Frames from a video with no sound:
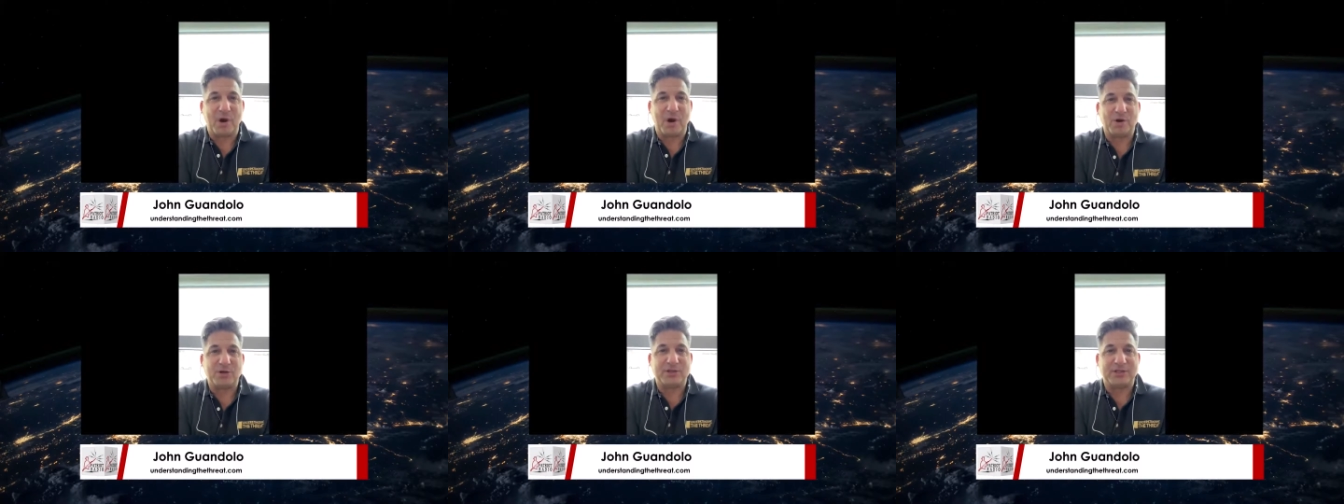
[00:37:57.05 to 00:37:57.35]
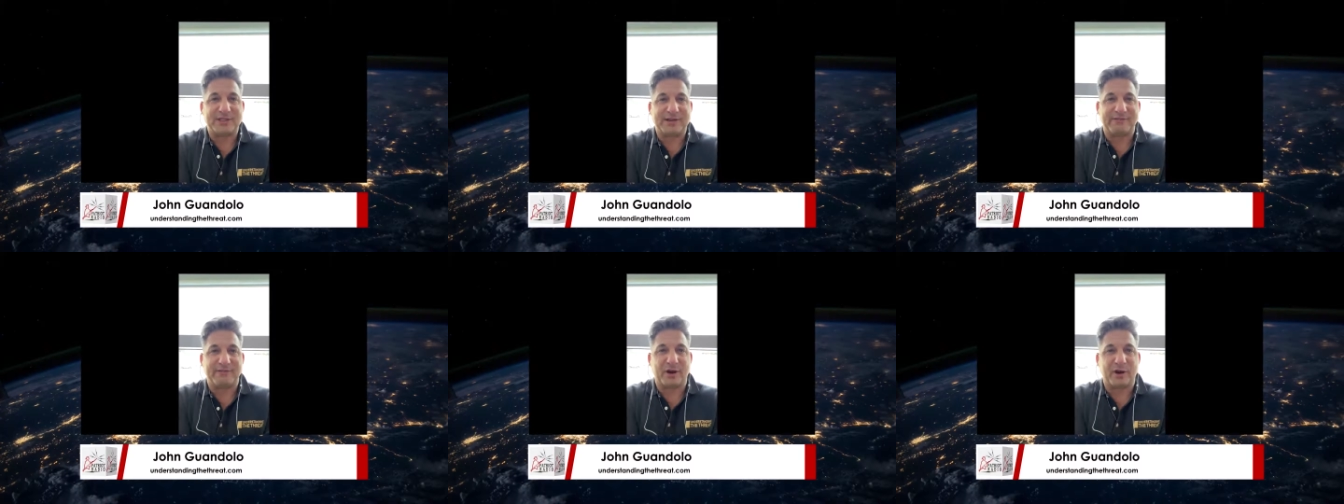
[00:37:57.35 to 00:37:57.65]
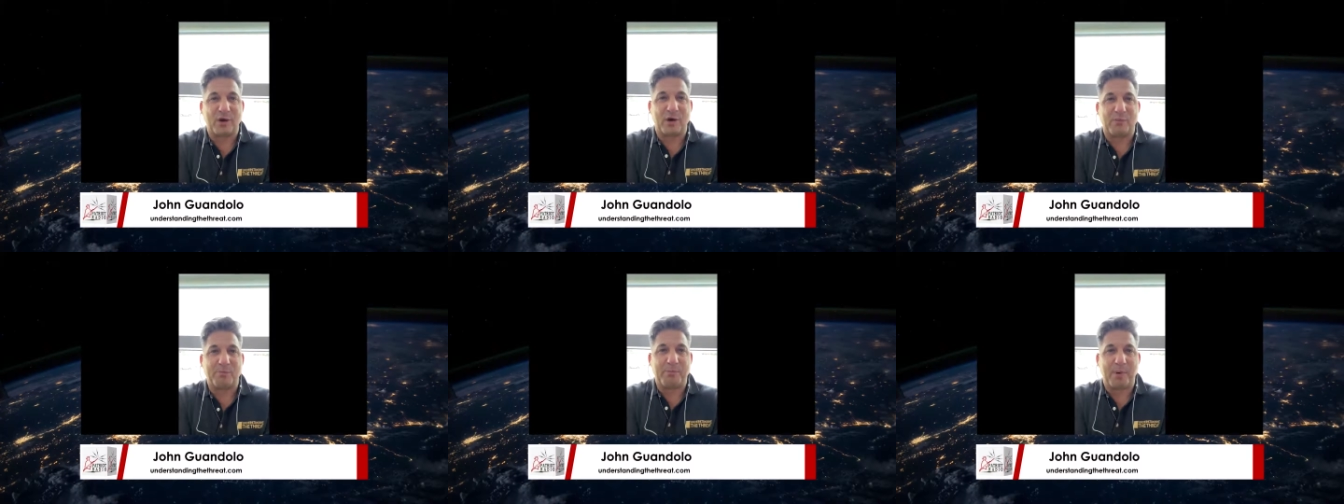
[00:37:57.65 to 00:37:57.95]
most
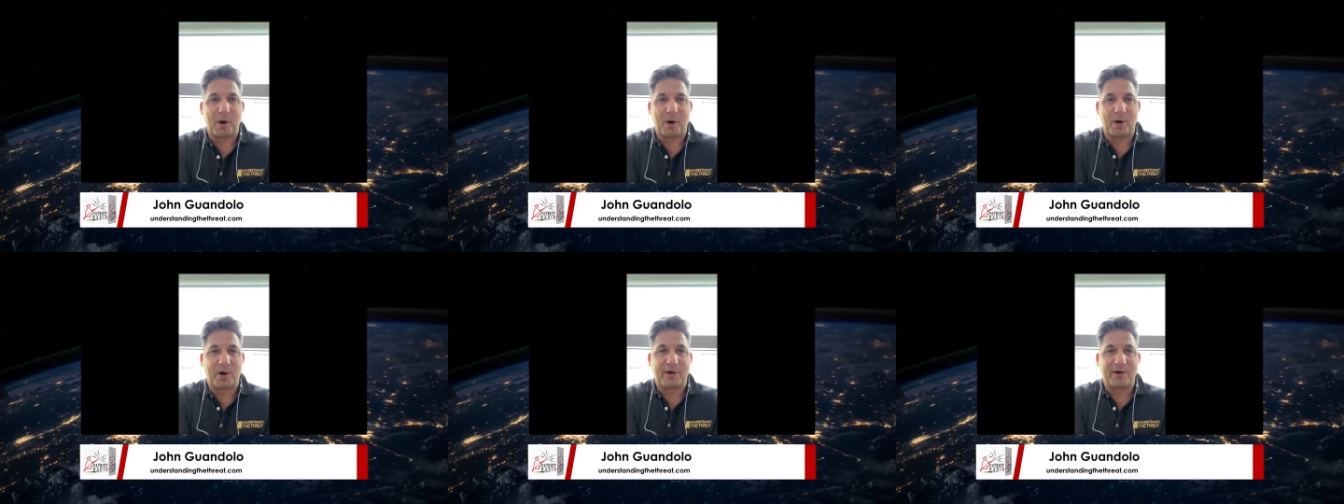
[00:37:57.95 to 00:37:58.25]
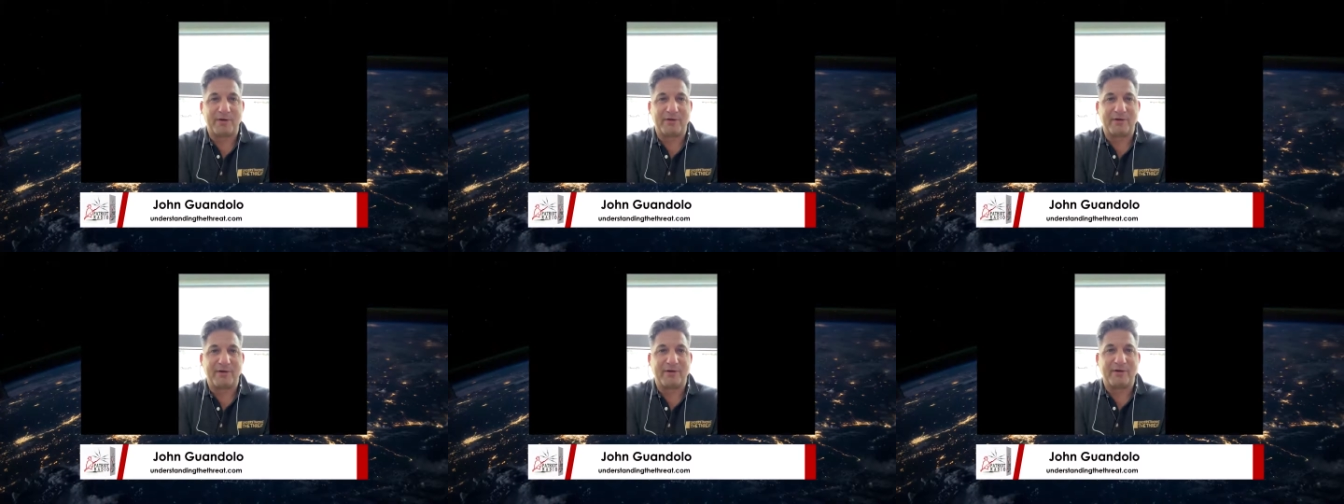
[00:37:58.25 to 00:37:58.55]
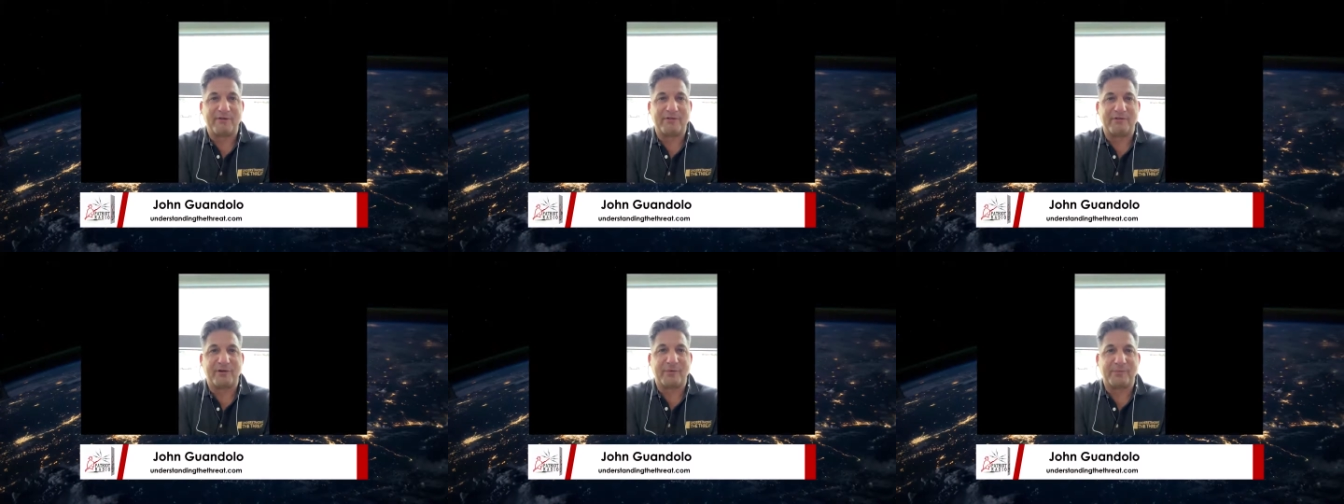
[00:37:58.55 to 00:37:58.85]
difficult part
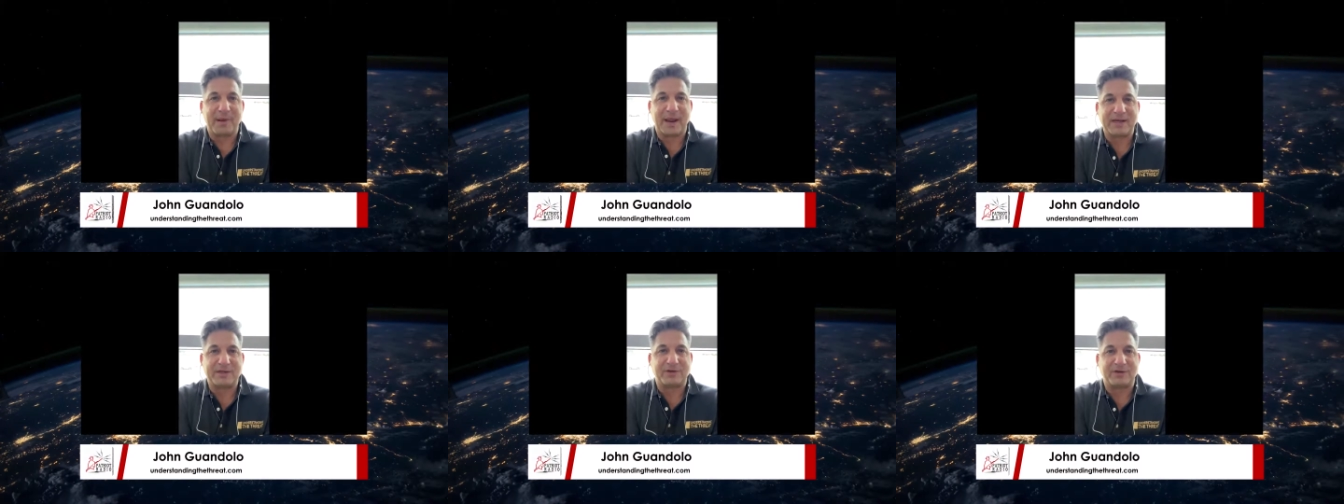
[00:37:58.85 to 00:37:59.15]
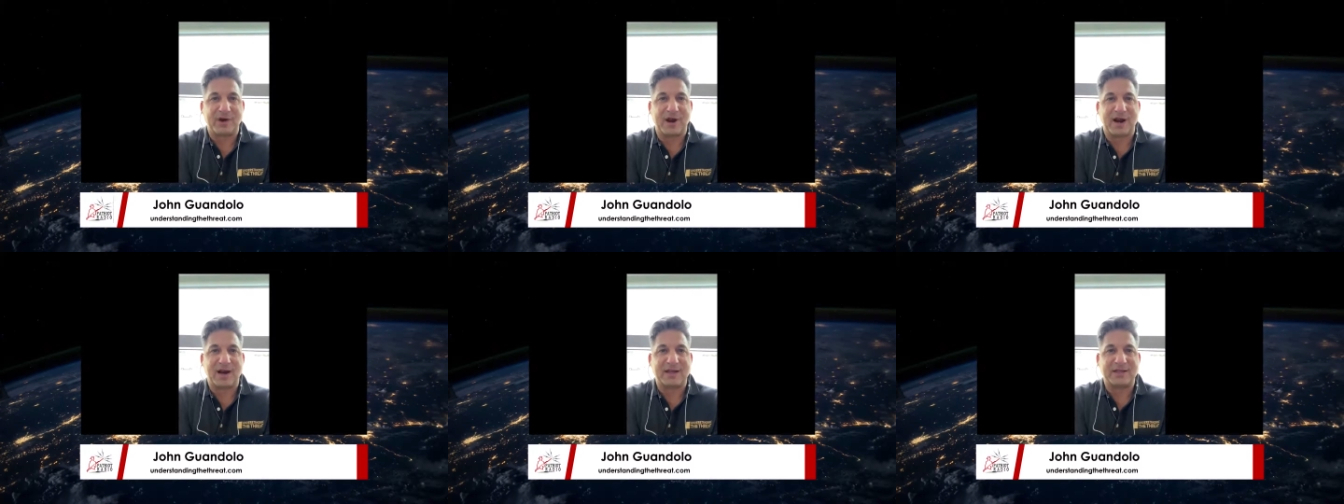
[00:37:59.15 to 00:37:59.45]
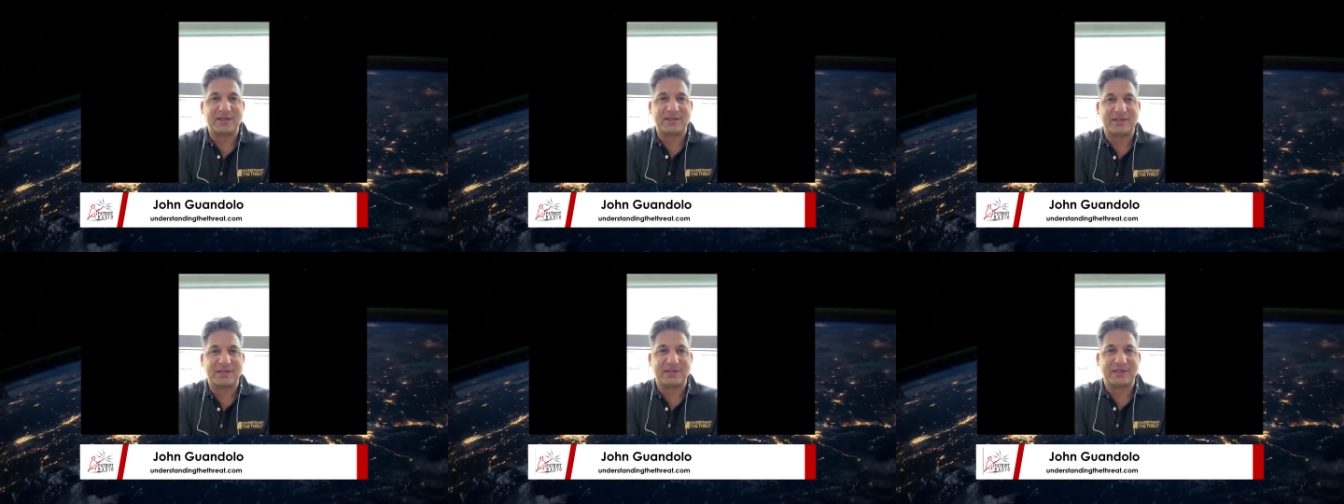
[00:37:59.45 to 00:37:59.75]
for
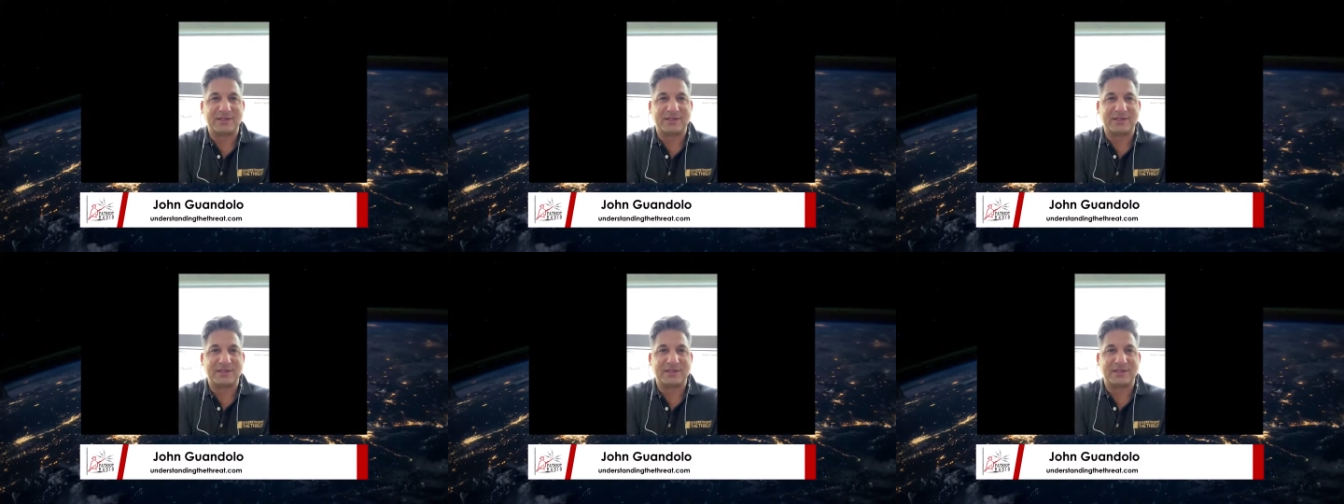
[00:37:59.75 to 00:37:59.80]
patriotic